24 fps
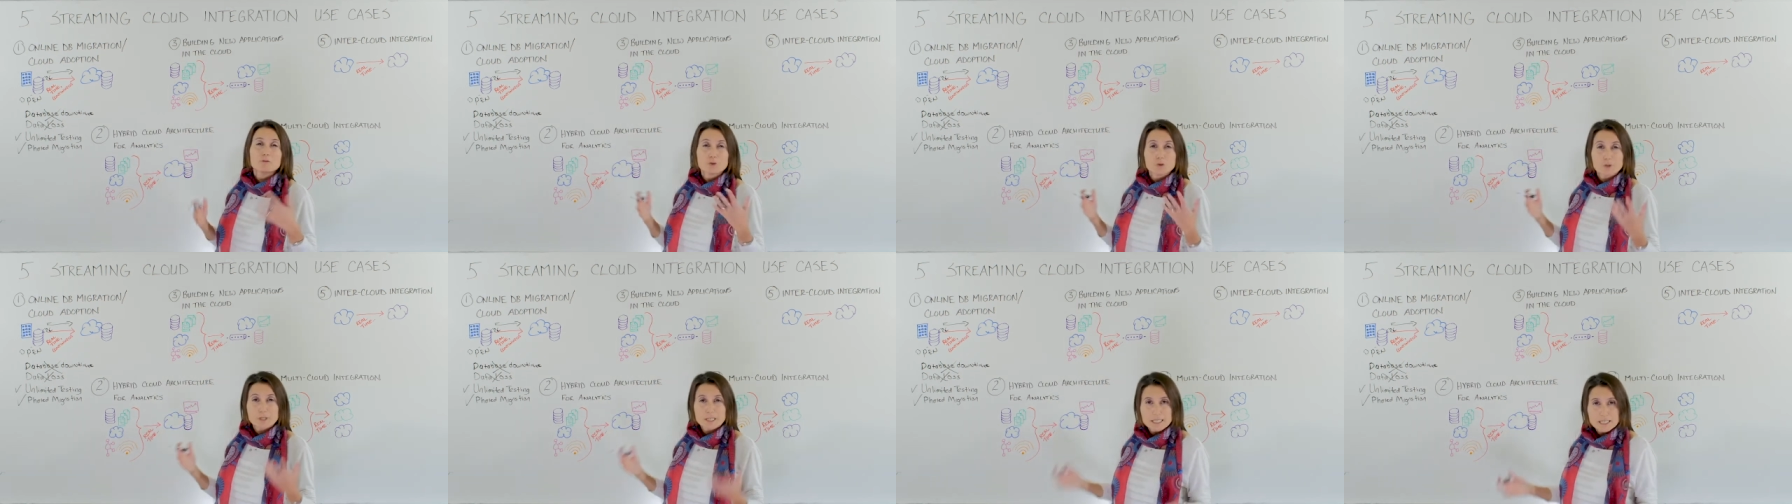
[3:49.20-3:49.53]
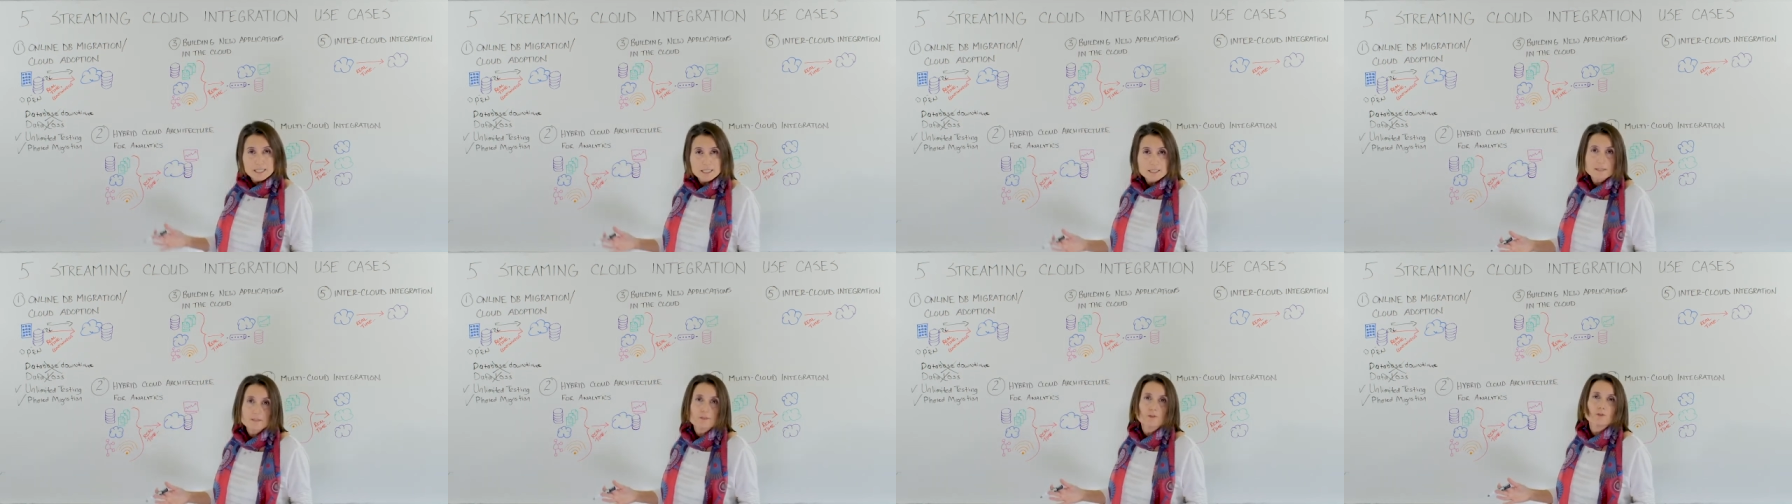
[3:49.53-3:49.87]
to
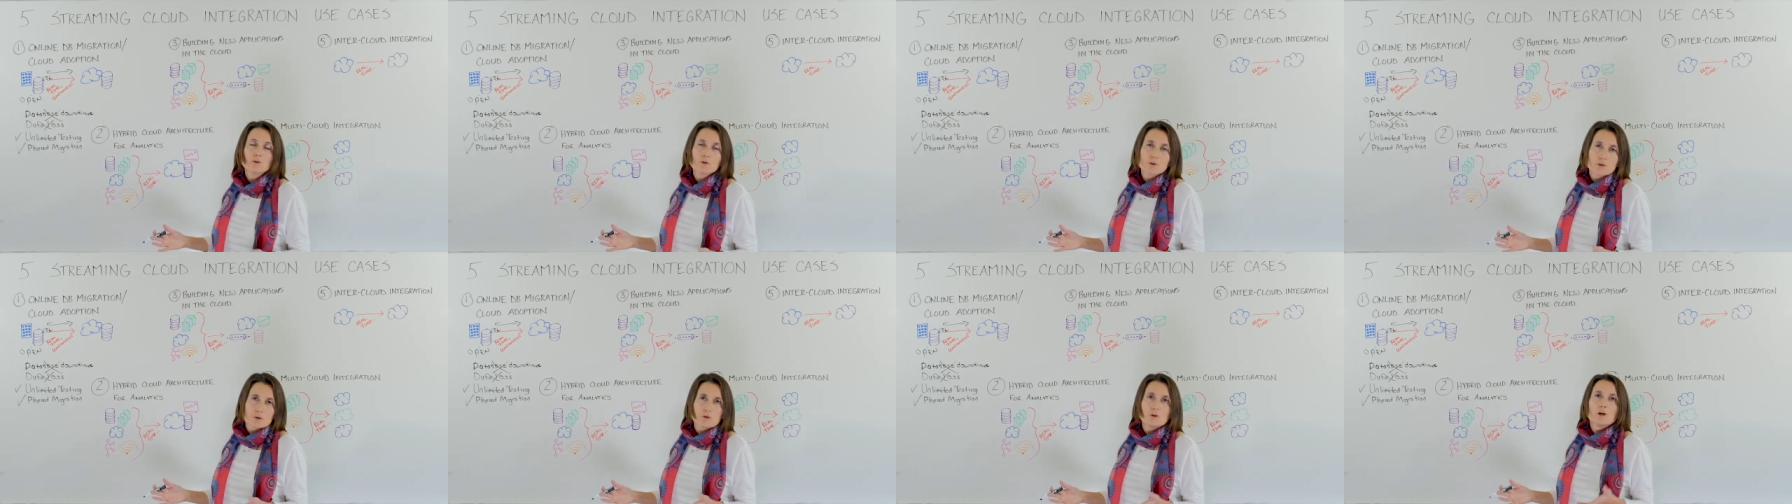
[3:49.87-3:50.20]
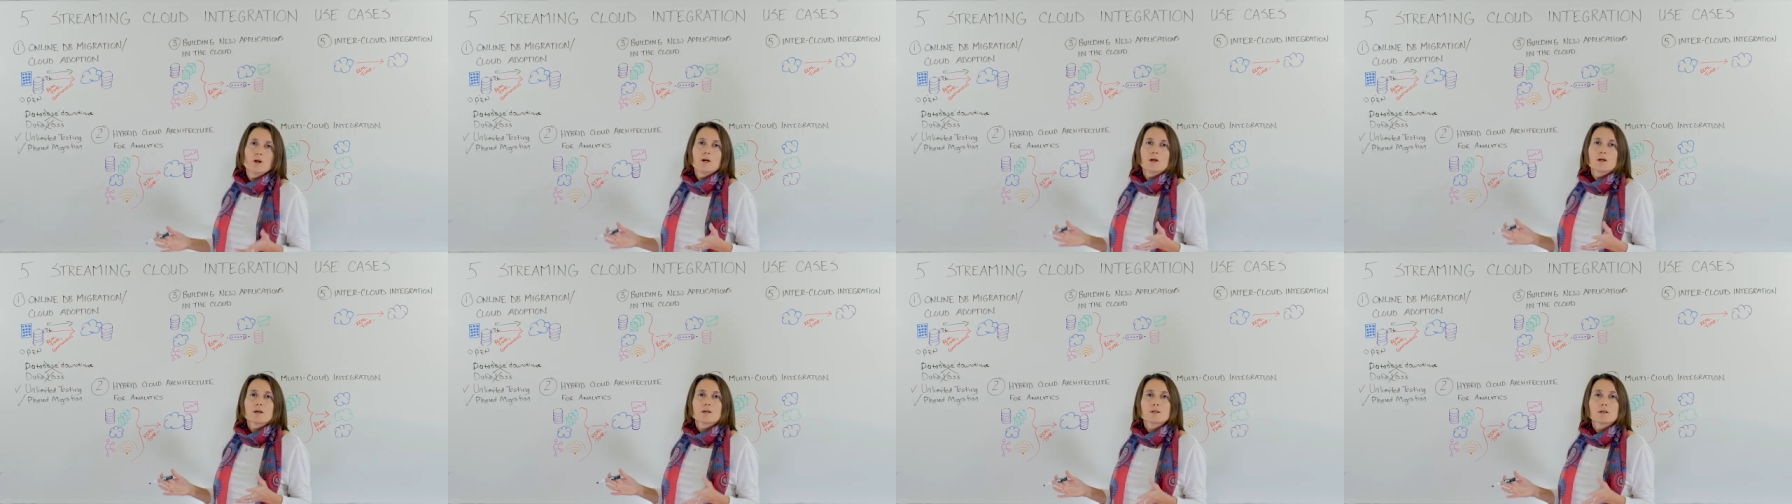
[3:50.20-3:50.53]
ease your
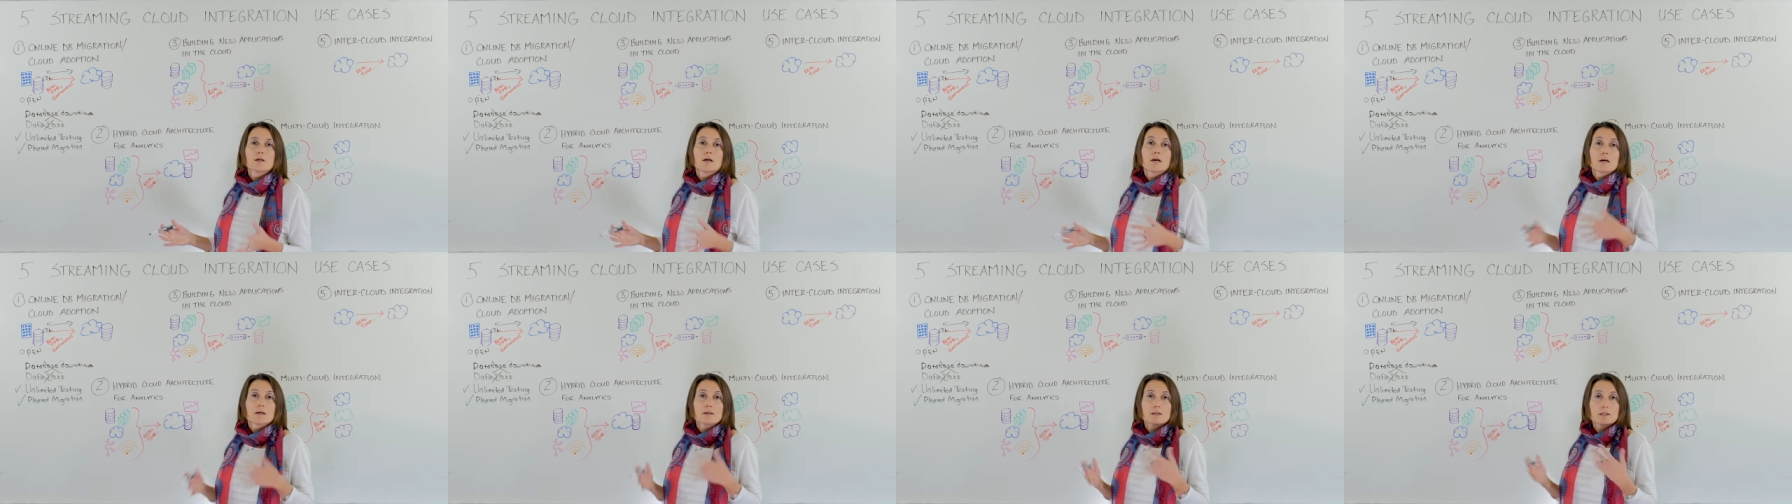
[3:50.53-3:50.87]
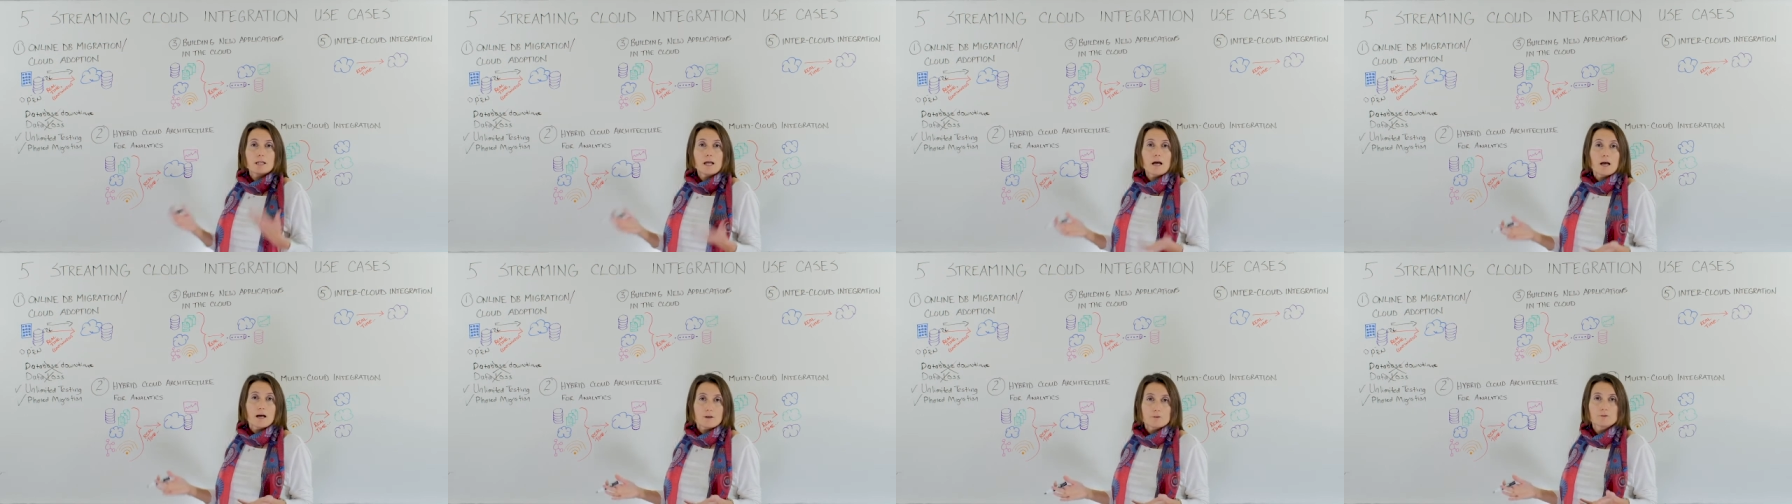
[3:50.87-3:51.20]
uh,
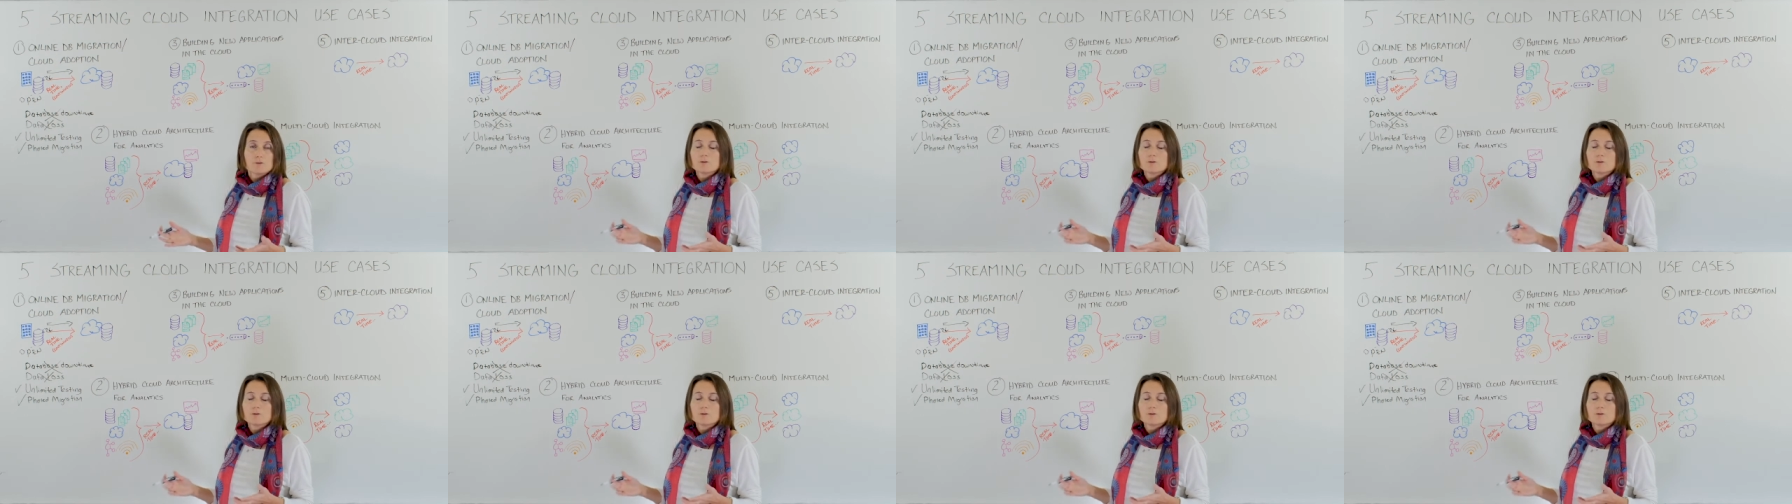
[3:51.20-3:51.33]
cloud